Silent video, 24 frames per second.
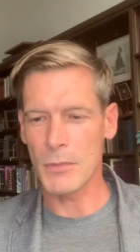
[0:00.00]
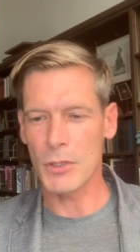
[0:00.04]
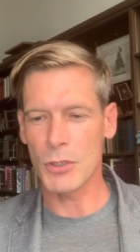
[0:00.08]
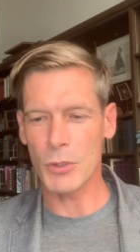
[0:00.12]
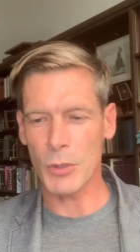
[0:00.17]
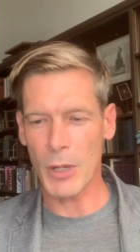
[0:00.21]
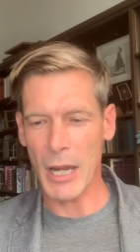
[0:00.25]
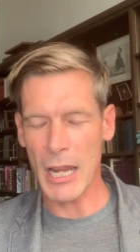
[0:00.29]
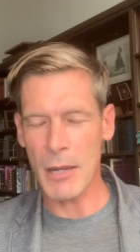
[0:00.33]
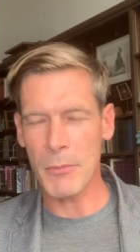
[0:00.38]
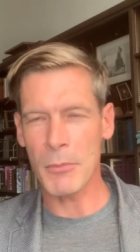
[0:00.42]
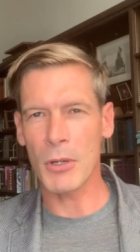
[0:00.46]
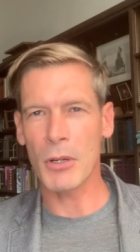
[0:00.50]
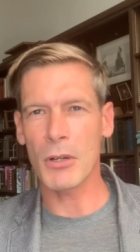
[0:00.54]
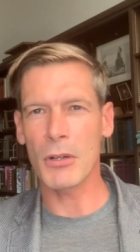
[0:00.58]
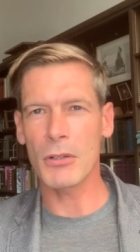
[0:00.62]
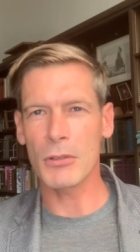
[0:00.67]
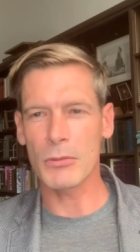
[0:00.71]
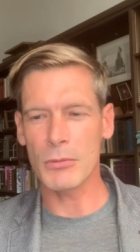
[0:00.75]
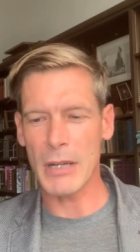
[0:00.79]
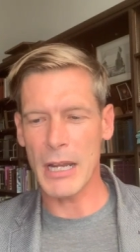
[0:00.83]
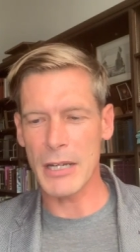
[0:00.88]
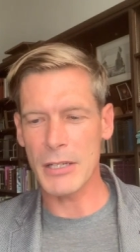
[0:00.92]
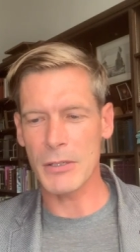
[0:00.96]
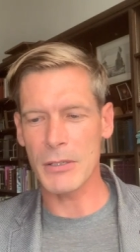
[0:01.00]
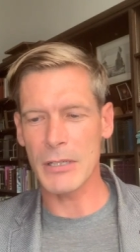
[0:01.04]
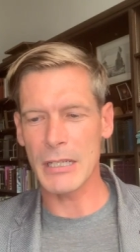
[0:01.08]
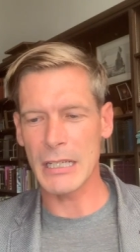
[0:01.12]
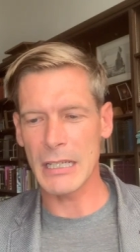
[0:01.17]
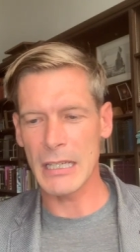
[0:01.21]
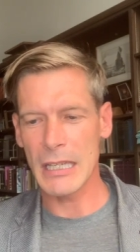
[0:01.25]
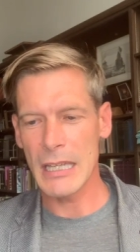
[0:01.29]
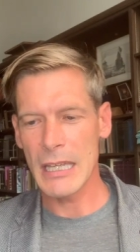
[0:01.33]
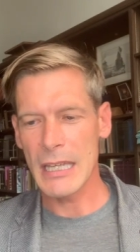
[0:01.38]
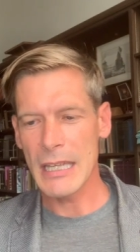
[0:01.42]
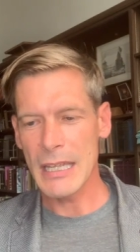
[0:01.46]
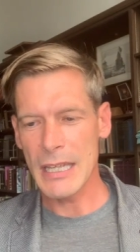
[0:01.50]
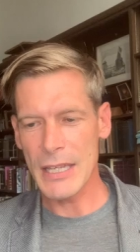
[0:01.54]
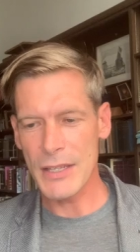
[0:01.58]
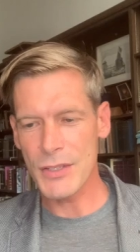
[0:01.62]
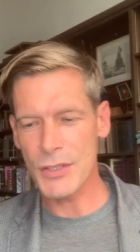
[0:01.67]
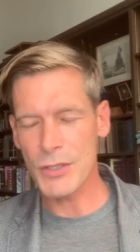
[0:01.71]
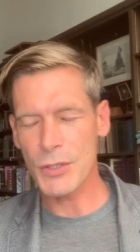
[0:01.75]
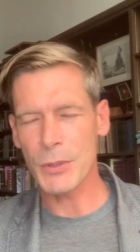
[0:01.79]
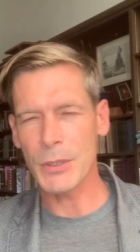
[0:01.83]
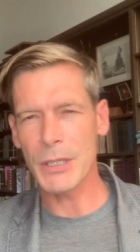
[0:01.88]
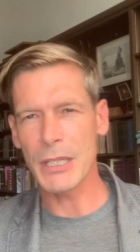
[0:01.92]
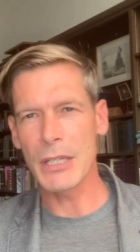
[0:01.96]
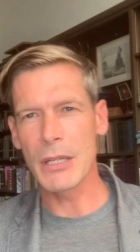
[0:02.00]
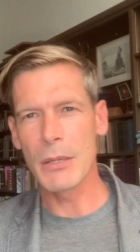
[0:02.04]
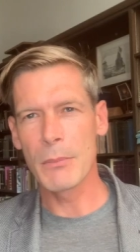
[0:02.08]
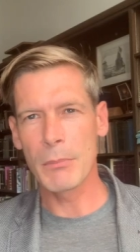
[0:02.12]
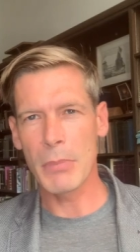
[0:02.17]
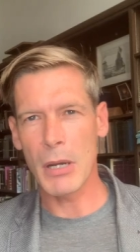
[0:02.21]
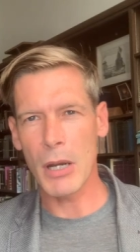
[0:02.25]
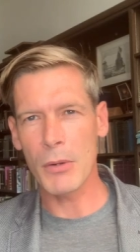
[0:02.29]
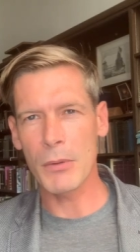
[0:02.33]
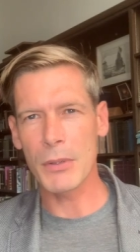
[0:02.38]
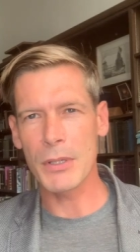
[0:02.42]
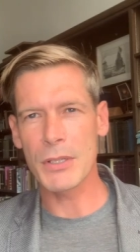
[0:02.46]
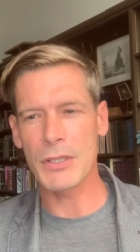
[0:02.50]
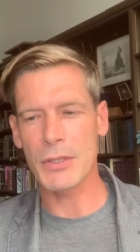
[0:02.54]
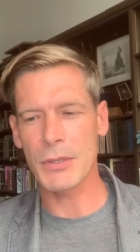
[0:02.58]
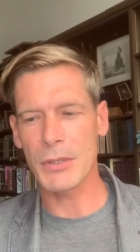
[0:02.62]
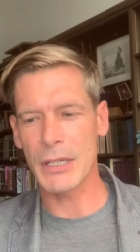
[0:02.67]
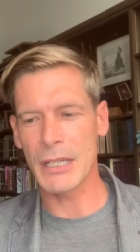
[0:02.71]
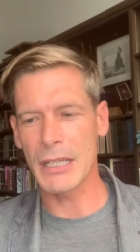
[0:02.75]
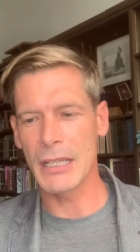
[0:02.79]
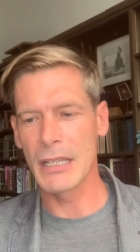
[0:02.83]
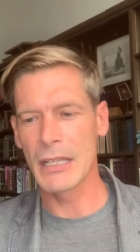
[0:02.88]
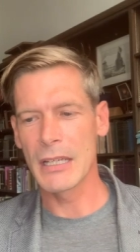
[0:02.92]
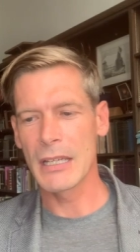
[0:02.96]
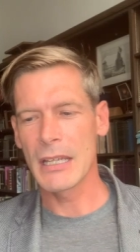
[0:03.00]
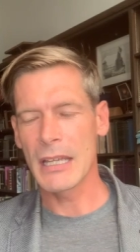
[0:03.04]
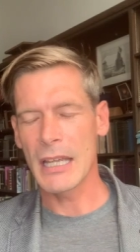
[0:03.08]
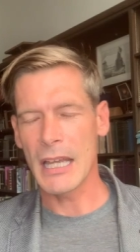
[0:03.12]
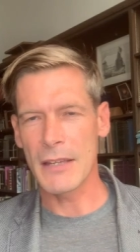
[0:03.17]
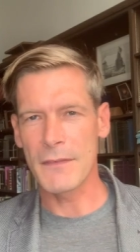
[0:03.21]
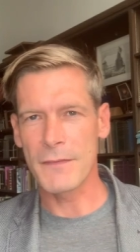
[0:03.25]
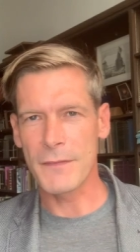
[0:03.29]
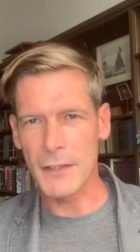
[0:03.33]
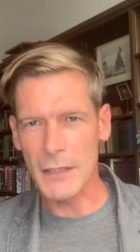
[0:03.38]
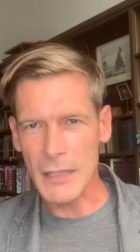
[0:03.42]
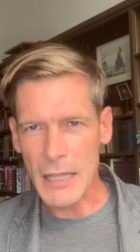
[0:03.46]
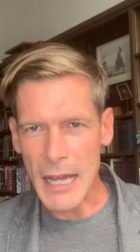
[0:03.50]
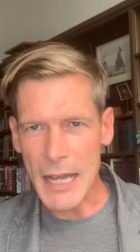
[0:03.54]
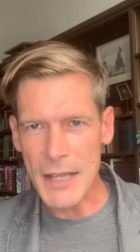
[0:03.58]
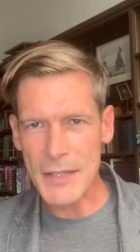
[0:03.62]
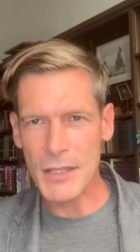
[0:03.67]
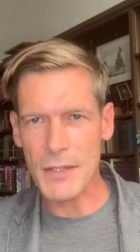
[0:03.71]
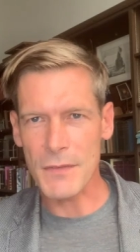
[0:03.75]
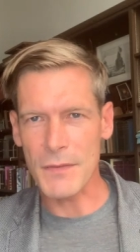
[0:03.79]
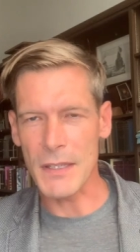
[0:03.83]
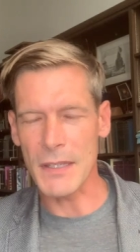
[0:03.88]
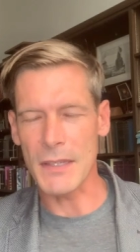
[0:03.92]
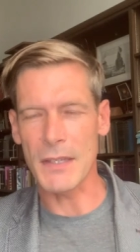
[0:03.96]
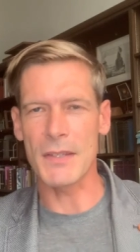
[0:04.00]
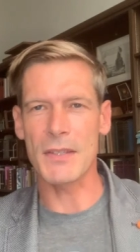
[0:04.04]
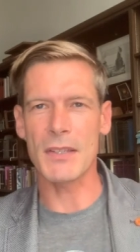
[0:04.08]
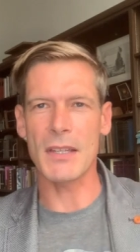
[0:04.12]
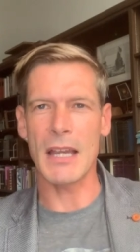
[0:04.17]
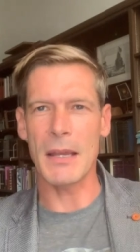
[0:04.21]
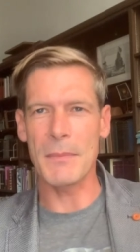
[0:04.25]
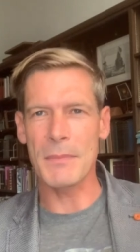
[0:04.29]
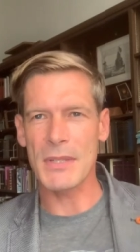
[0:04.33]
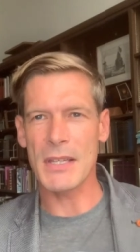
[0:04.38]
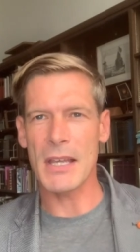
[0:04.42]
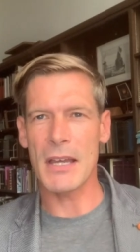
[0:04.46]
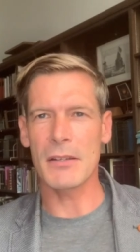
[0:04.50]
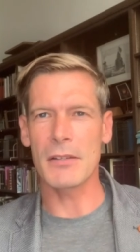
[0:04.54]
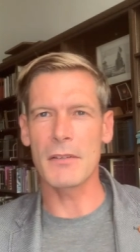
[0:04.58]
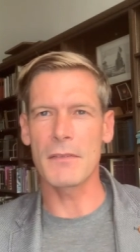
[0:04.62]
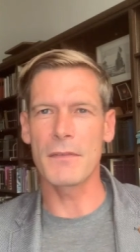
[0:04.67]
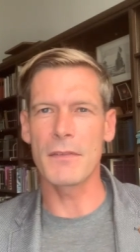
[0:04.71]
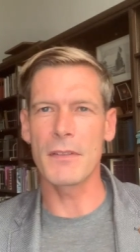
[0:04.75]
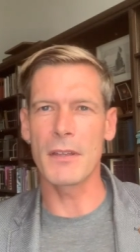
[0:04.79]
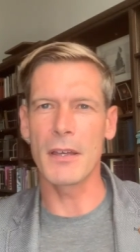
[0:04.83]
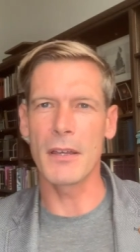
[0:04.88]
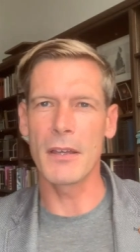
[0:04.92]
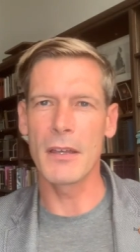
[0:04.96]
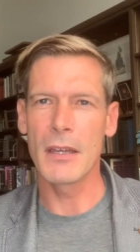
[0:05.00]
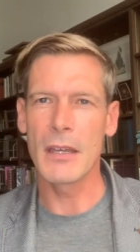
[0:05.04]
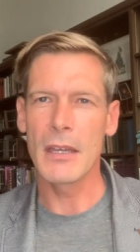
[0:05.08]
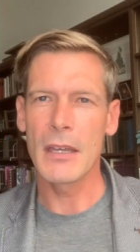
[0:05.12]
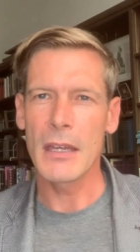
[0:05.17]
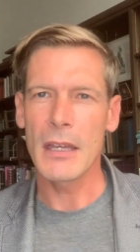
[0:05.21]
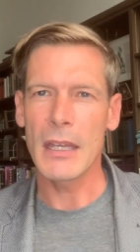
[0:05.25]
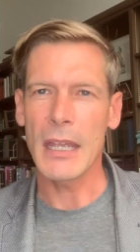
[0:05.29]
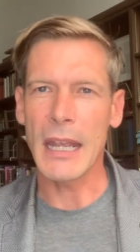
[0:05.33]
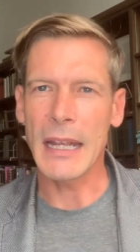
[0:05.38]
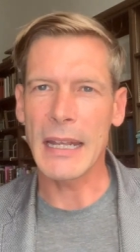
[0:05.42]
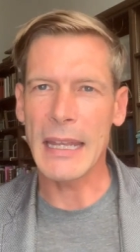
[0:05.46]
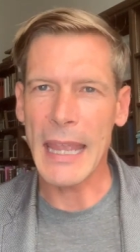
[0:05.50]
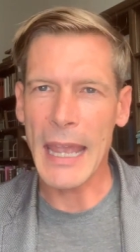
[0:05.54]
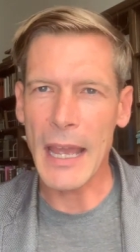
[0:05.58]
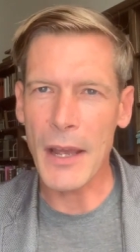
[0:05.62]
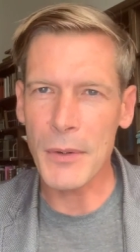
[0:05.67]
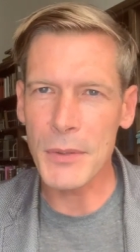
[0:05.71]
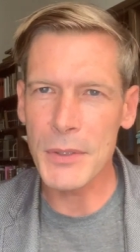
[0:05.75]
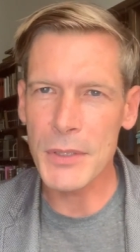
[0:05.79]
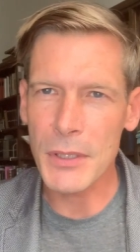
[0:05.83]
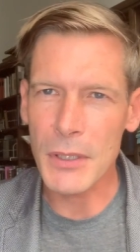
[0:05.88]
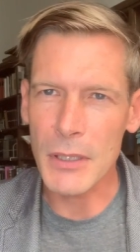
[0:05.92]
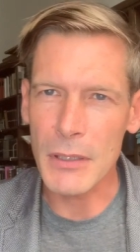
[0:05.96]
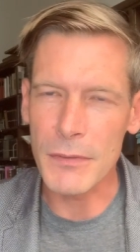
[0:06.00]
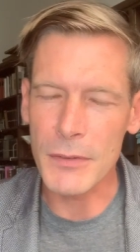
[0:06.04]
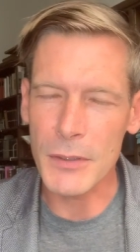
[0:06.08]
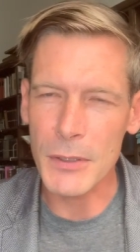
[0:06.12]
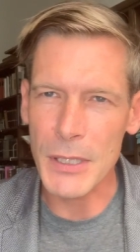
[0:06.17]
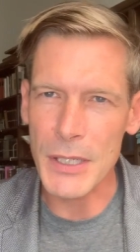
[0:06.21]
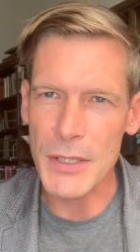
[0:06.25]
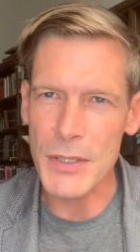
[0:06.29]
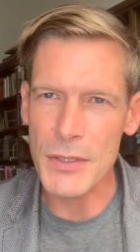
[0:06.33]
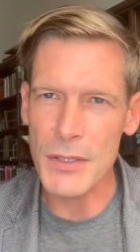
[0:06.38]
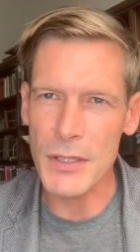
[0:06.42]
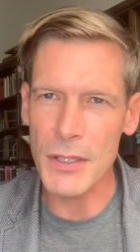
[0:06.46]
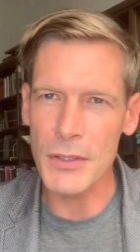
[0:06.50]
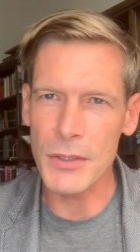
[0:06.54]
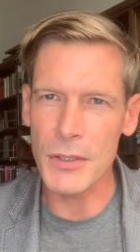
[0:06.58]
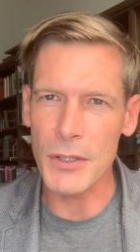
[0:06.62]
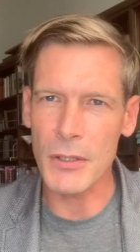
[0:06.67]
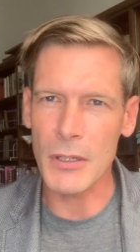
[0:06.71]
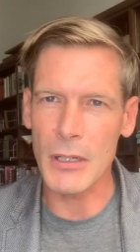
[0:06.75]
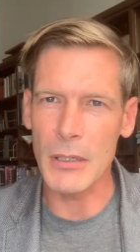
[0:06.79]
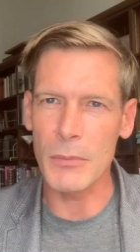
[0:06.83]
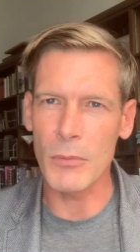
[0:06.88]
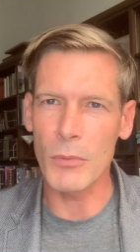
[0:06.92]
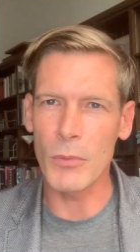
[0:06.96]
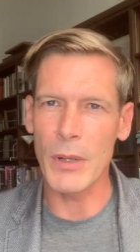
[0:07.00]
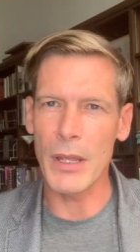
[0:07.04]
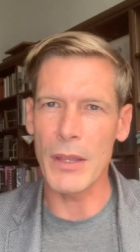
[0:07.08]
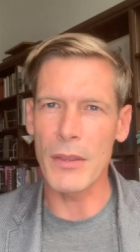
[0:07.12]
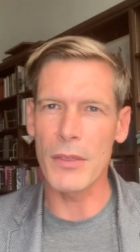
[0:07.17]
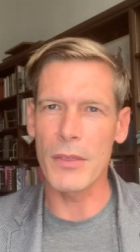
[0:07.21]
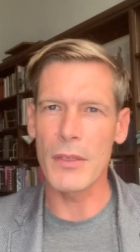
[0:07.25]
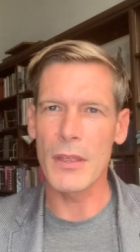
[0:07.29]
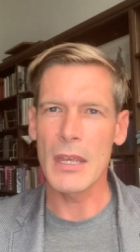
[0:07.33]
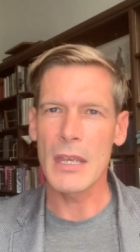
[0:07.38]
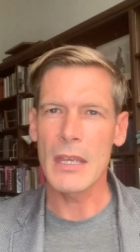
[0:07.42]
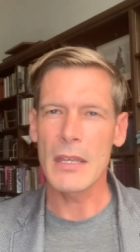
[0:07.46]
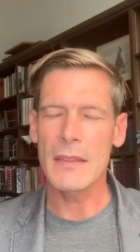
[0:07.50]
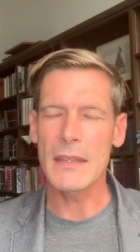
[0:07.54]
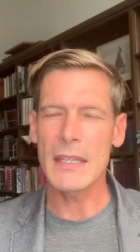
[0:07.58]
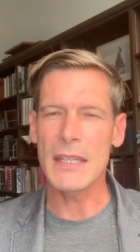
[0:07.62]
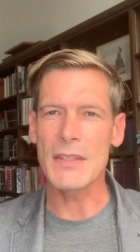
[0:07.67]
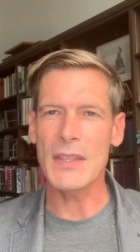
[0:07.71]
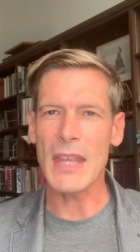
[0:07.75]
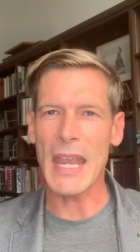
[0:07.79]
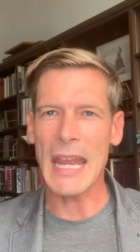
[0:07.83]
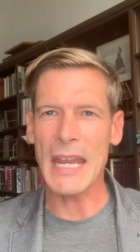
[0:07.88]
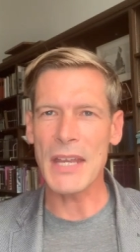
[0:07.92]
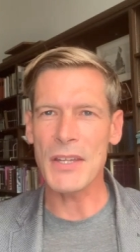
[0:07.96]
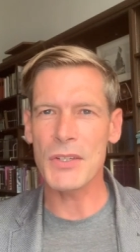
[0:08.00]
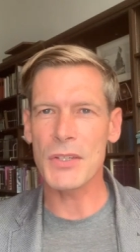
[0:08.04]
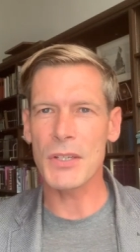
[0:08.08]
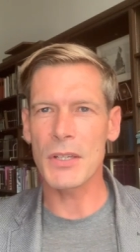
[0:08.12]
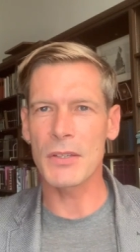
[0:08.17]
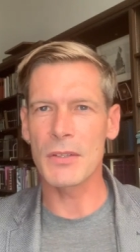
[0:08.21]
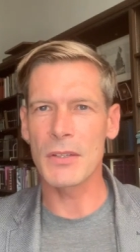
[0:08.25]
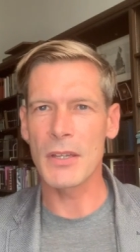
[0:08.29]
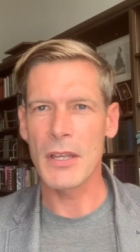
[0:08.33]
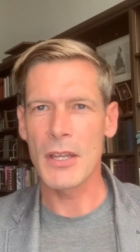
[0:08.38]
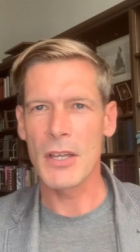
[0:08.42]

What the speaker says: Grammar, rhetoric, history, poetry, and philosophy. This comes out of the encounter of Christian Europe with these ancient